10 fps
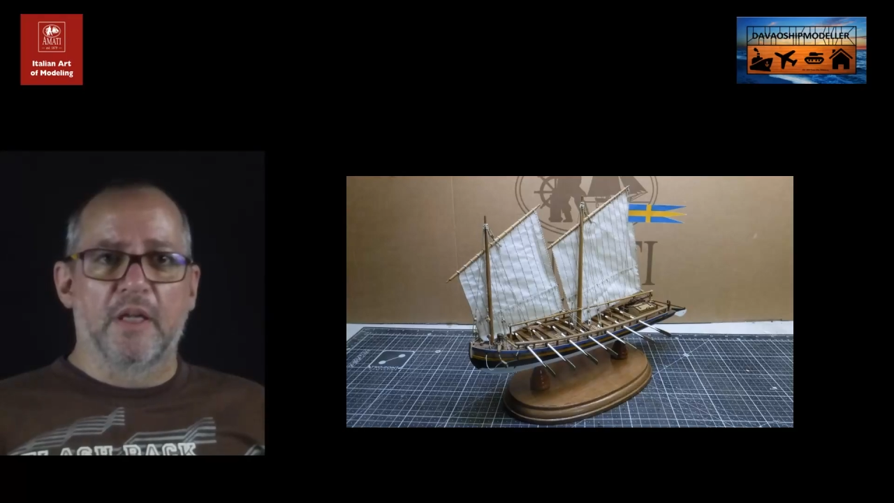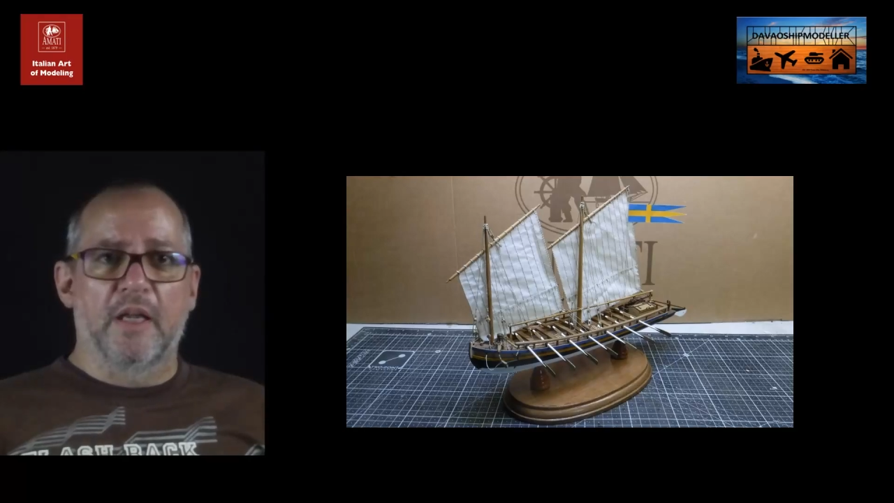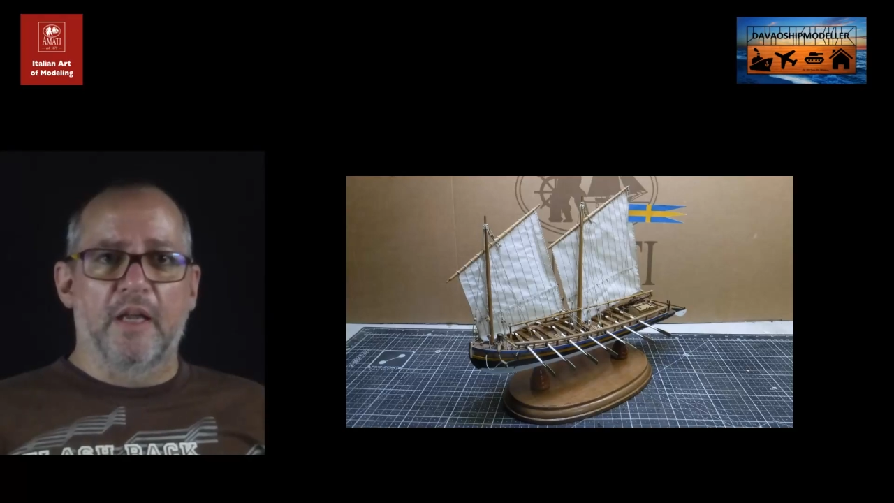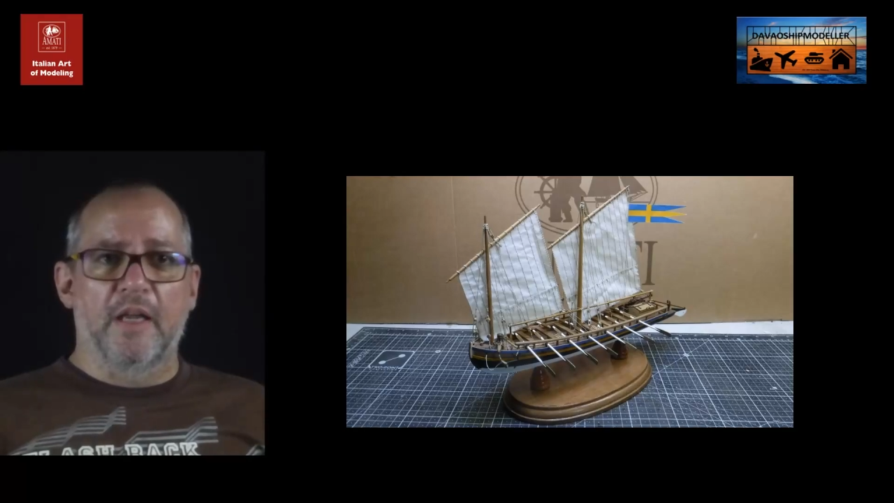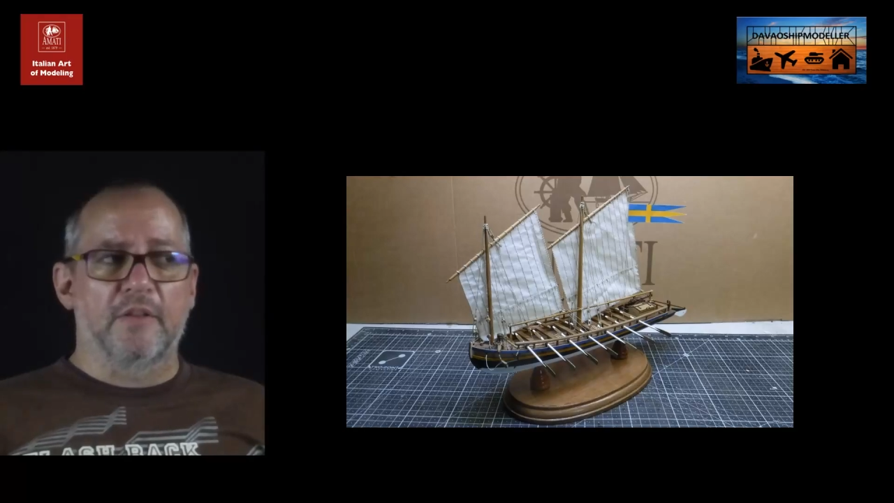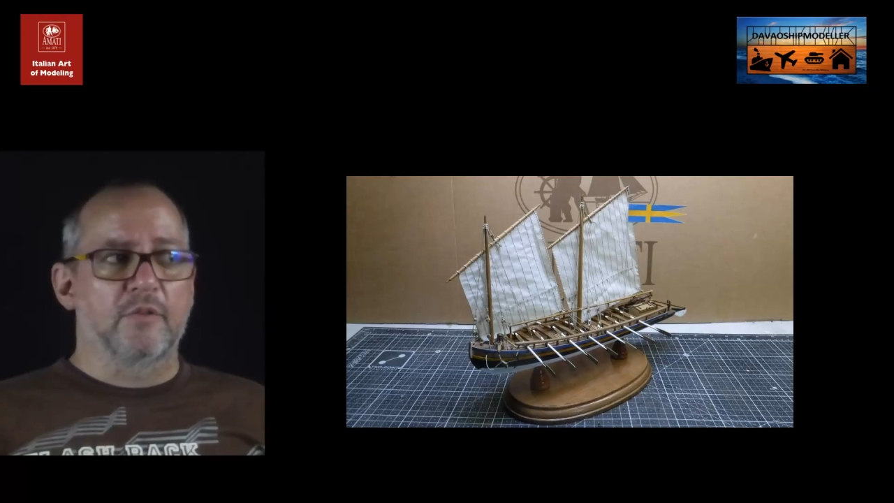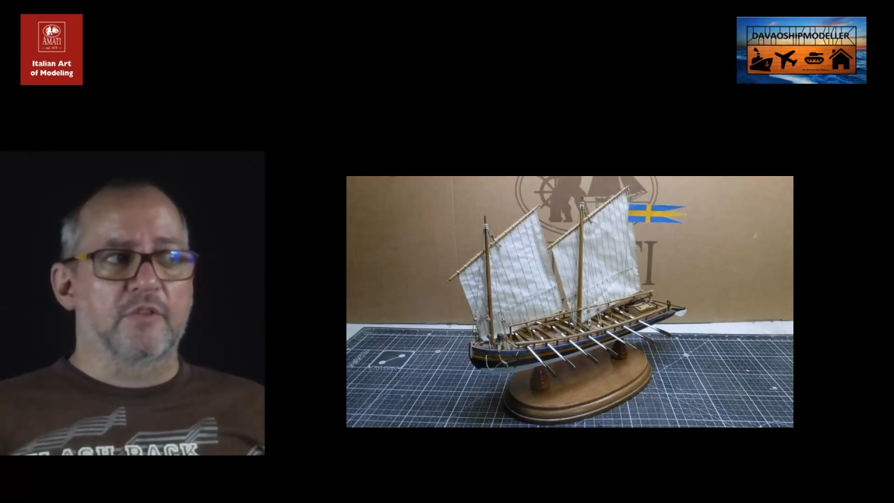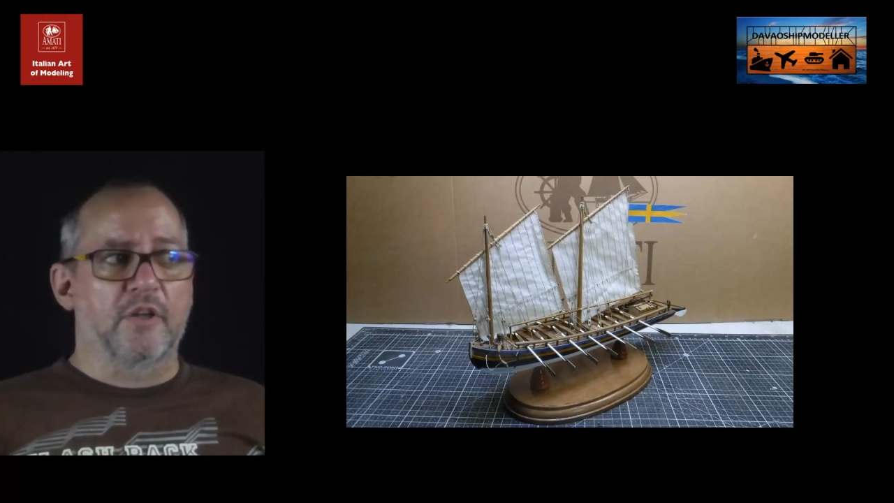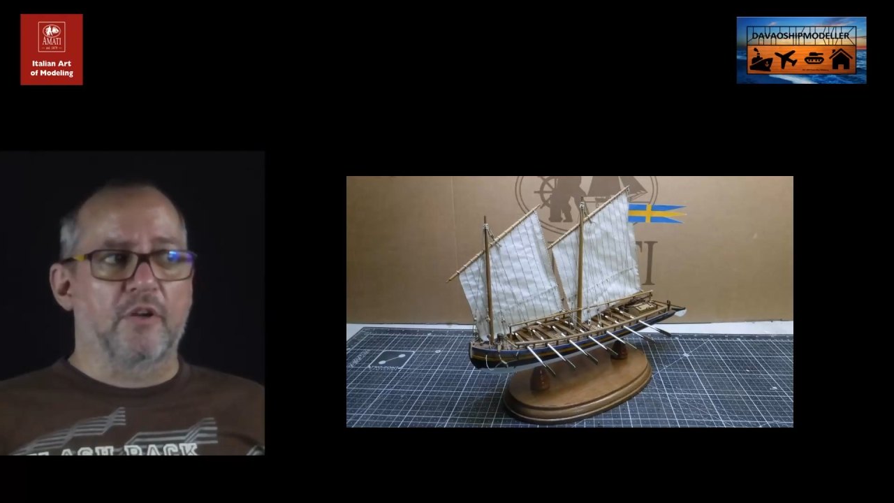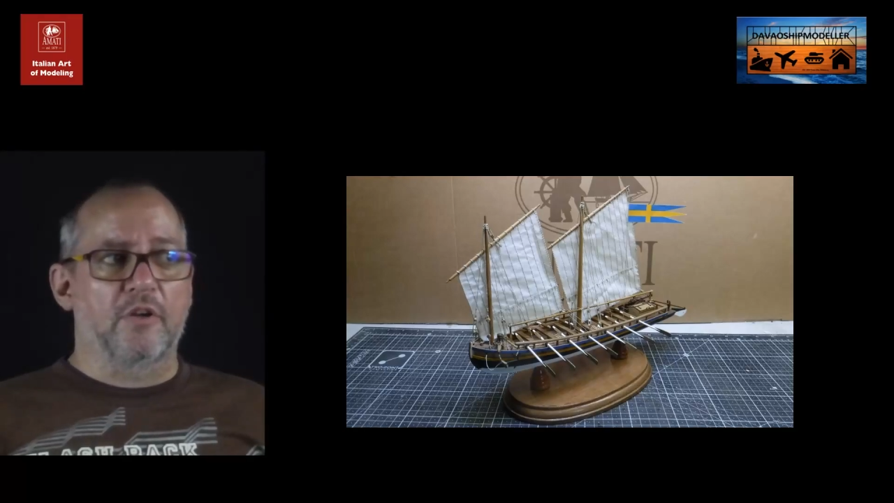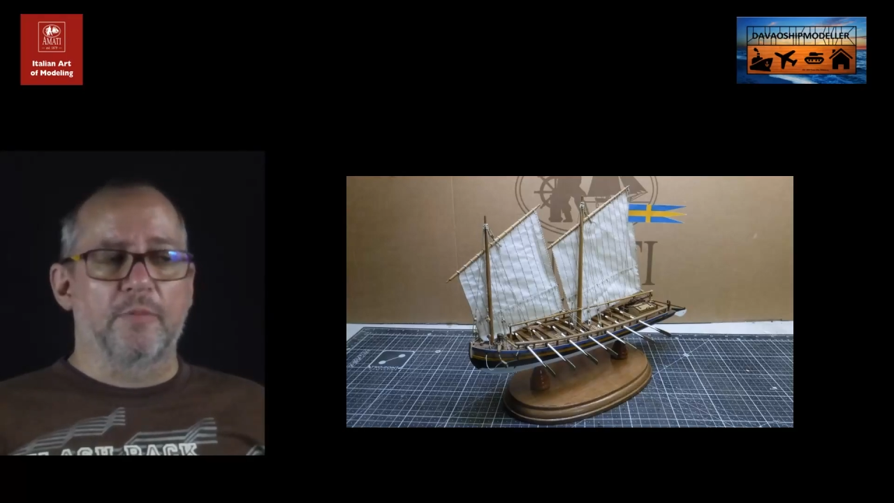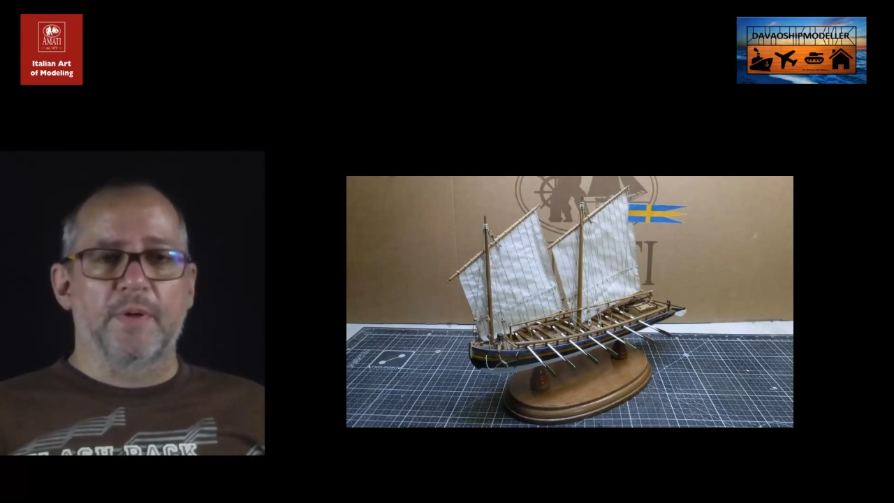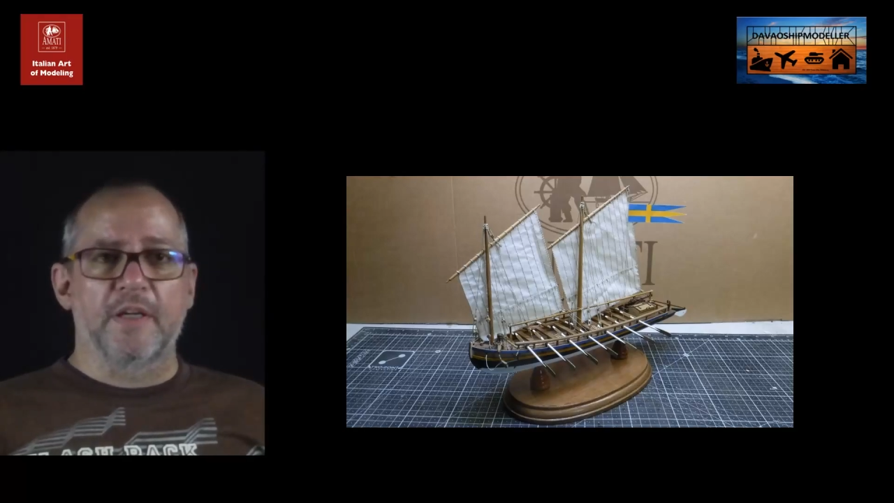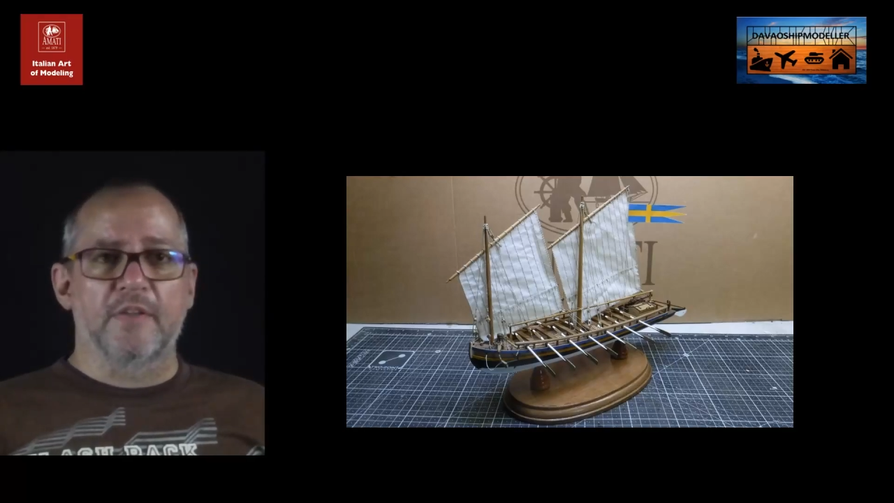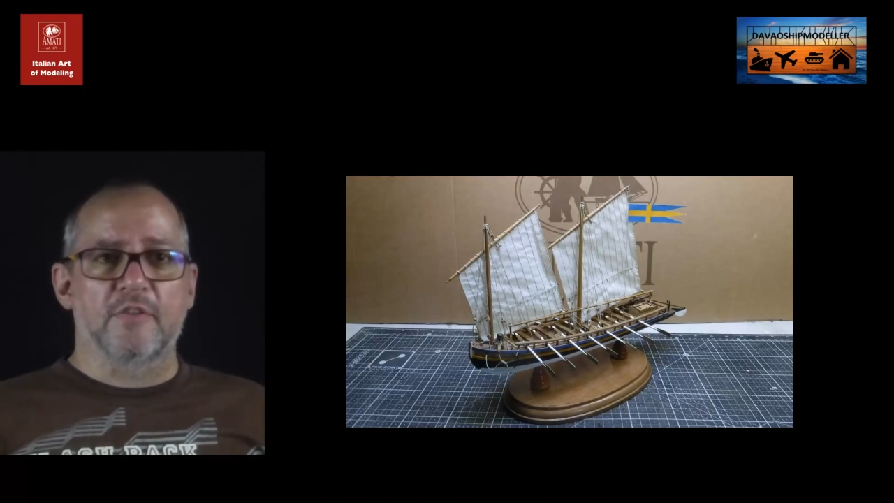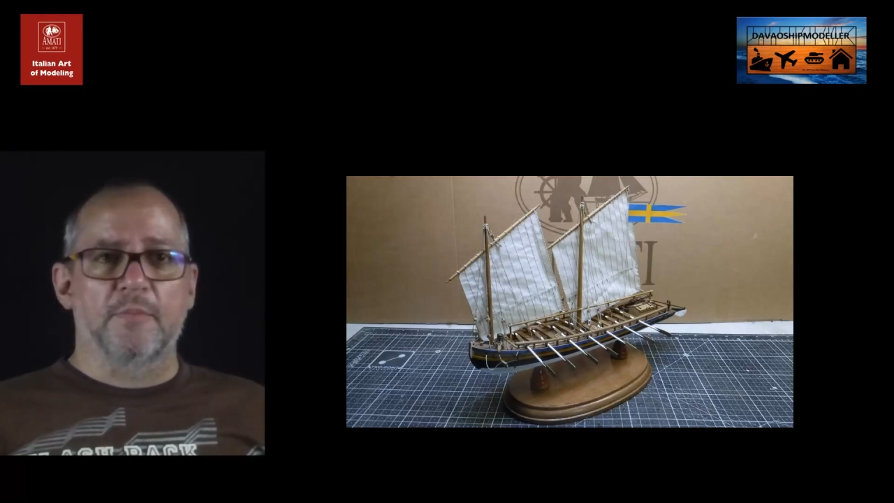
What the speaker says: It does not occupy so